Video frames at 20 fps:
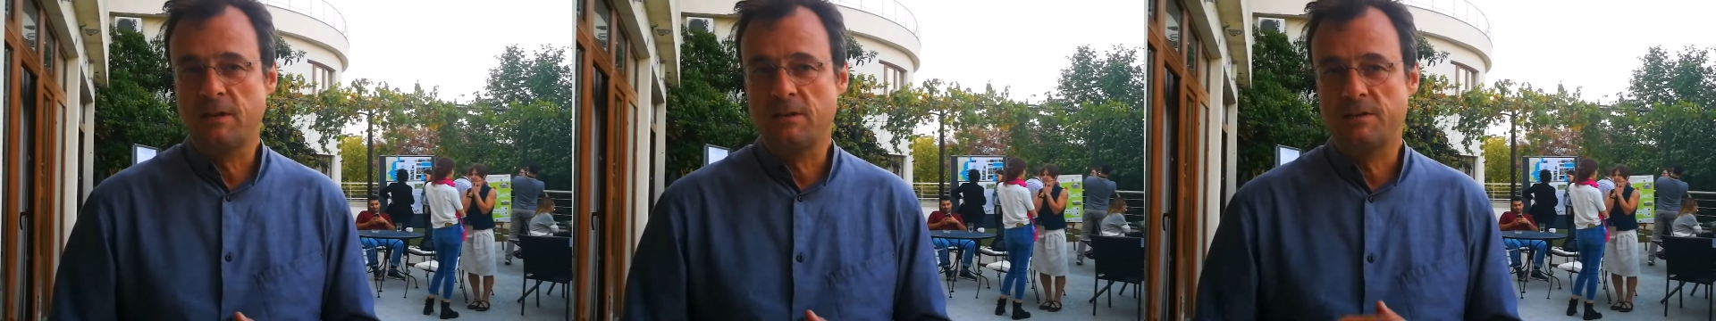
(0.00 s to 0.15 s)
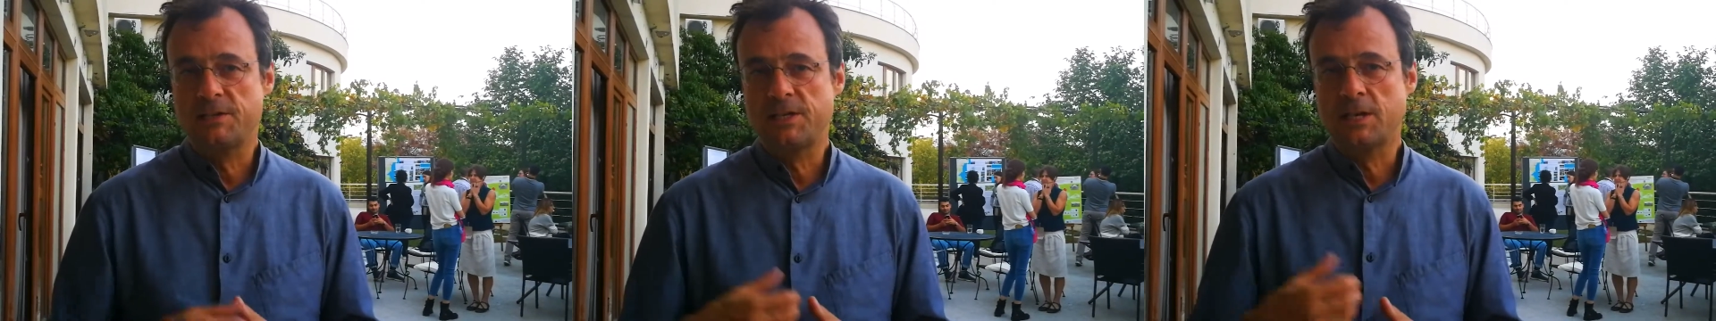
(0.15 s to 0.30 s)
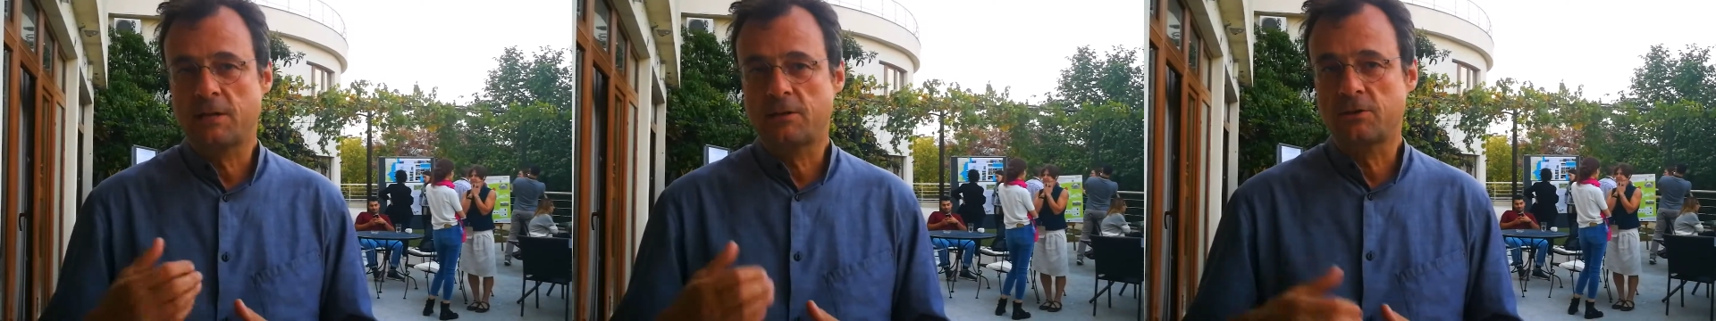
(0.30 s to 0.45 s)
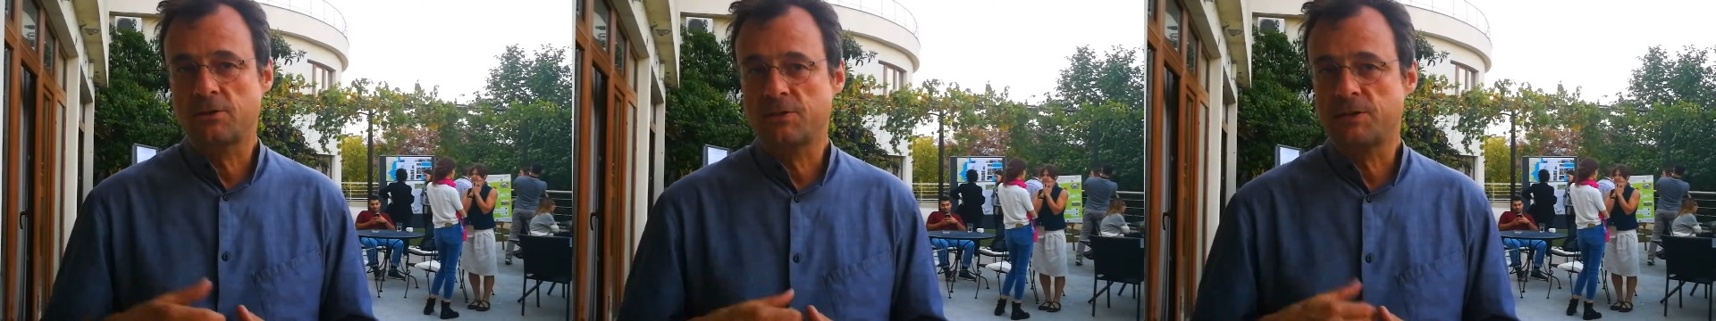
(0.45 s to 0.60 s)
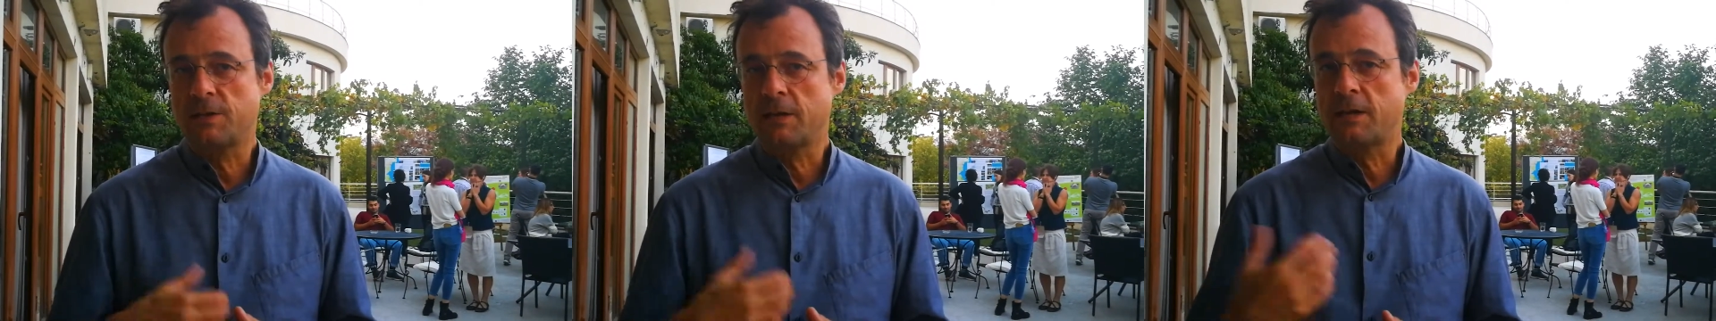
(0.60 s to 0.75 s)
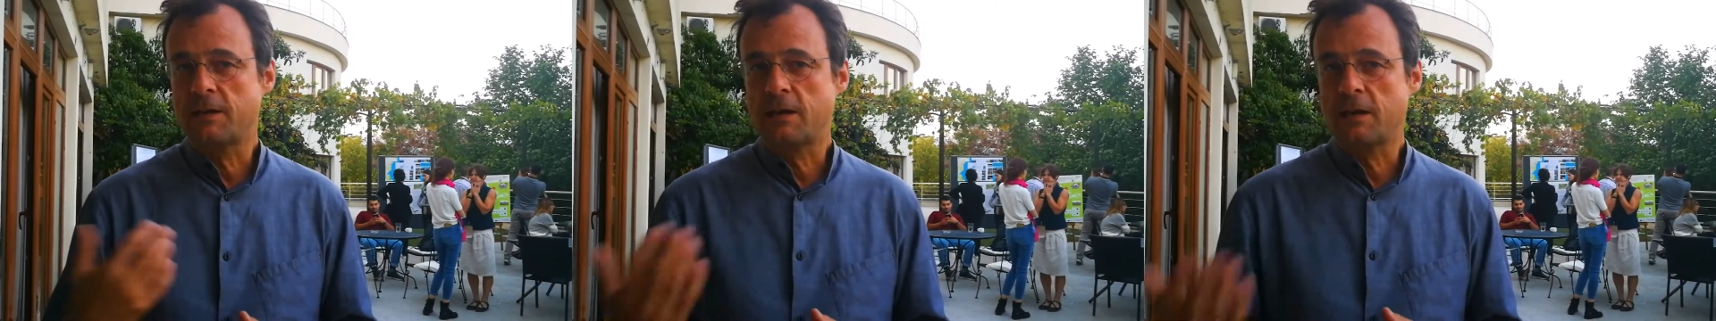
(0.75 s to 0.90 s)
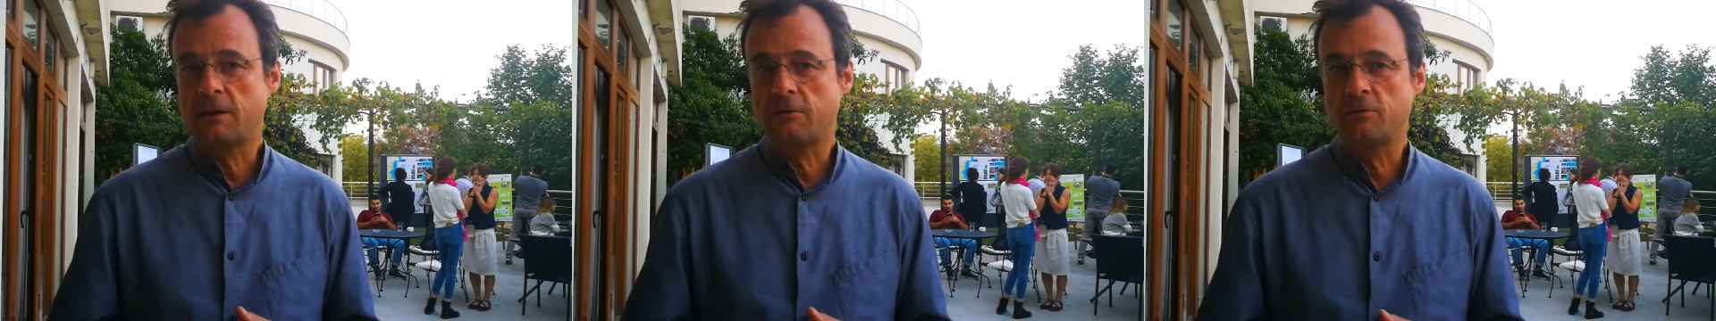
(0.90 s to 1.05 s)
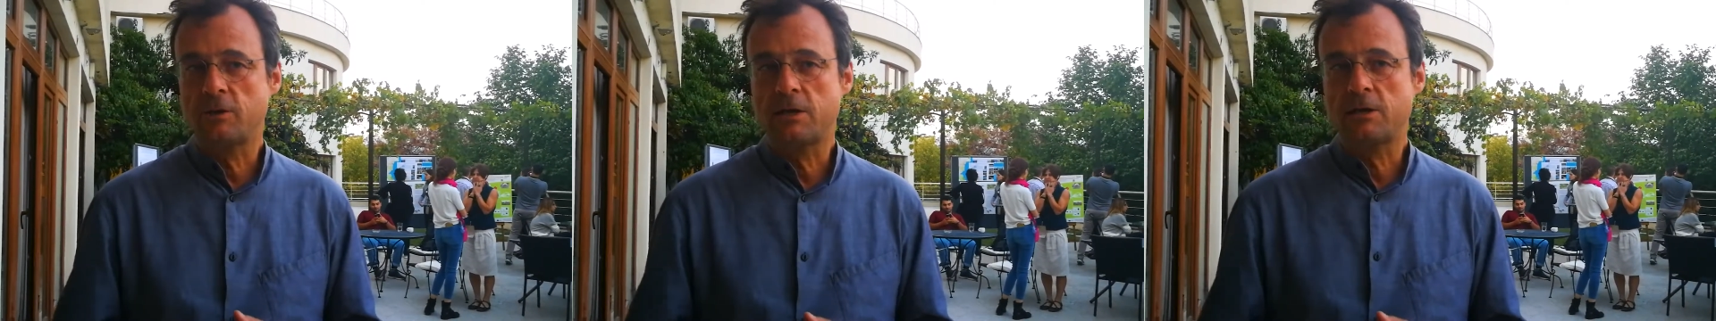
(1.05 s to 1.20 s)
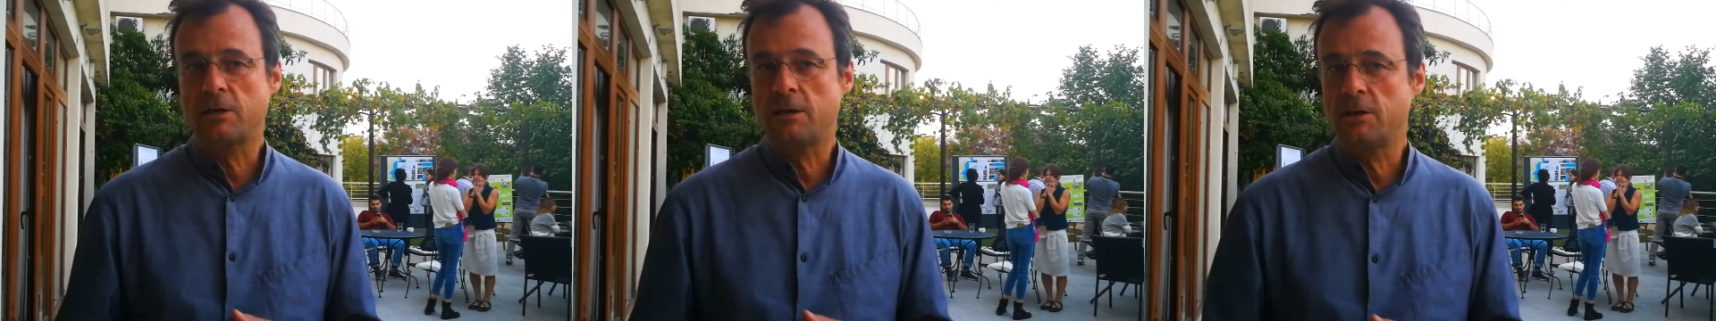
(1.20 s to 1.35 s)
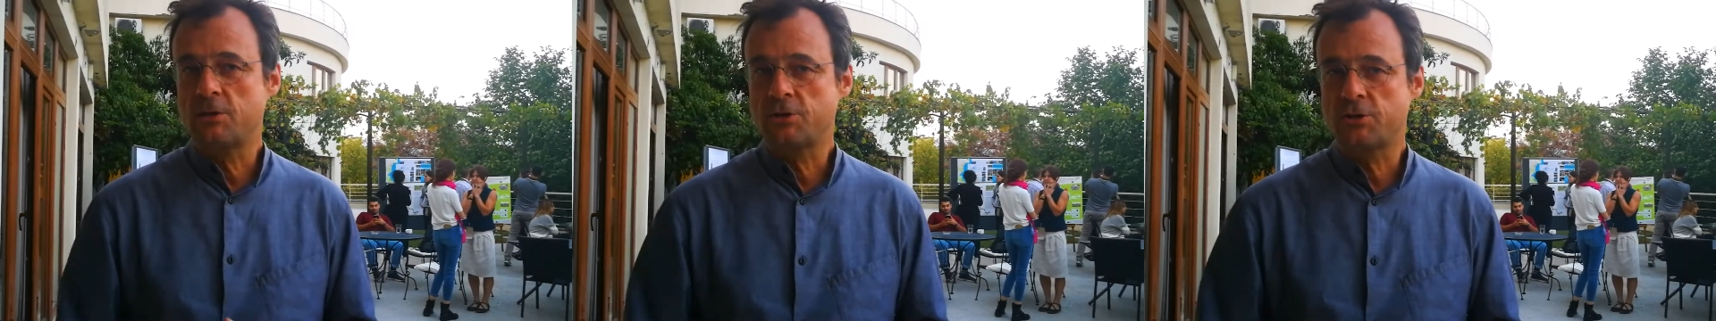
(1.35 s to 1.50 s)
in sectors like
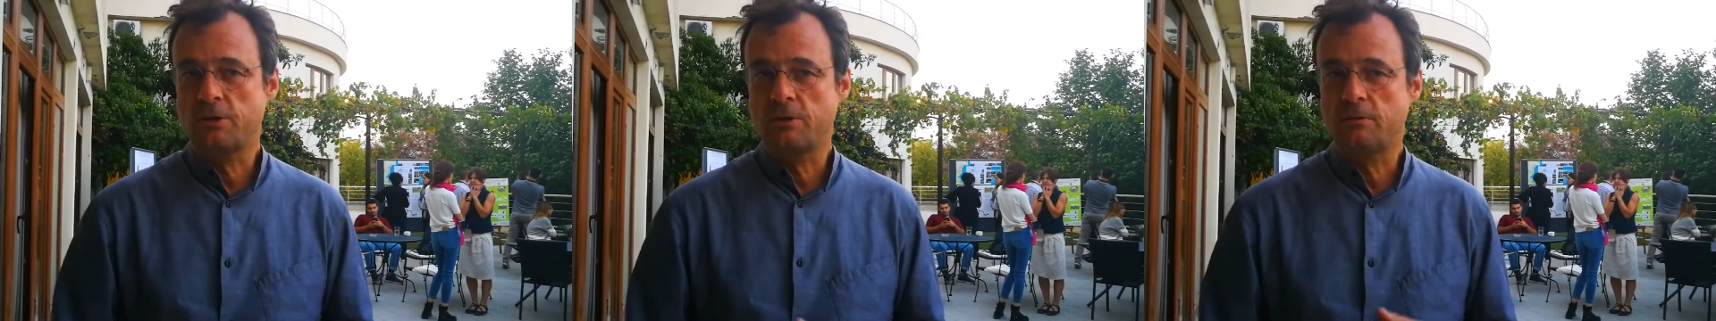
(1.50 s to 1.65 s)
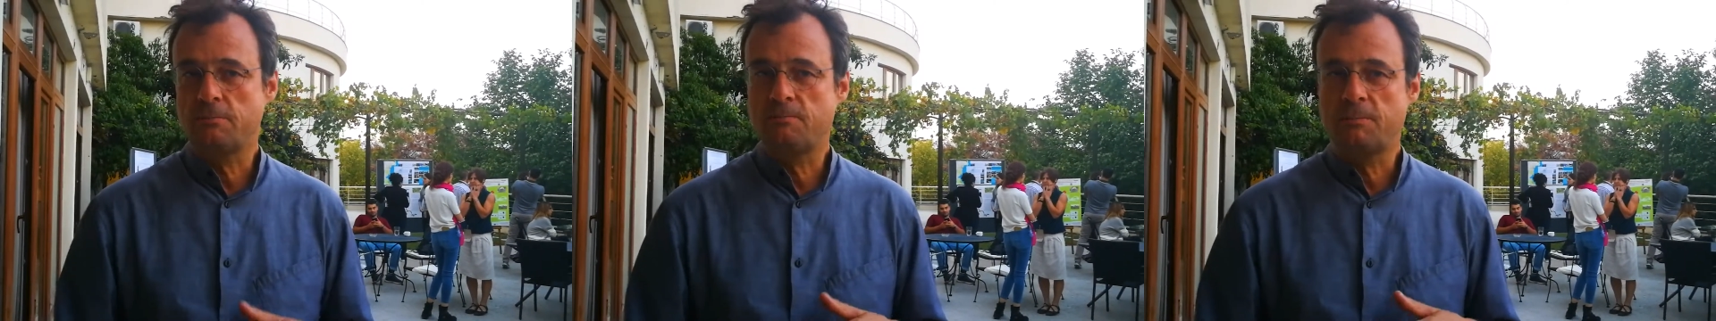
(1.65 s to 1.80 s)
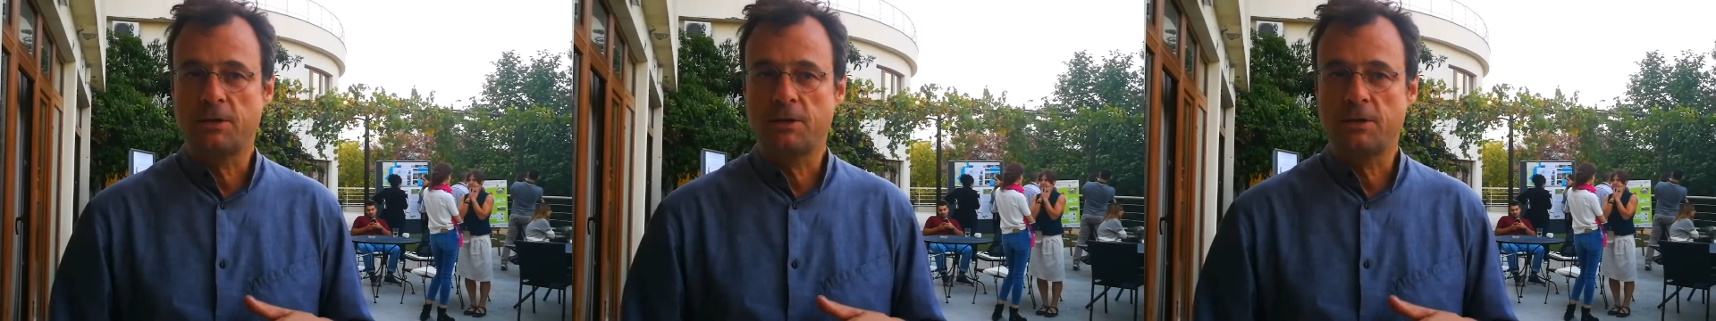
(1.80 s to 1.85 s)
agriculture,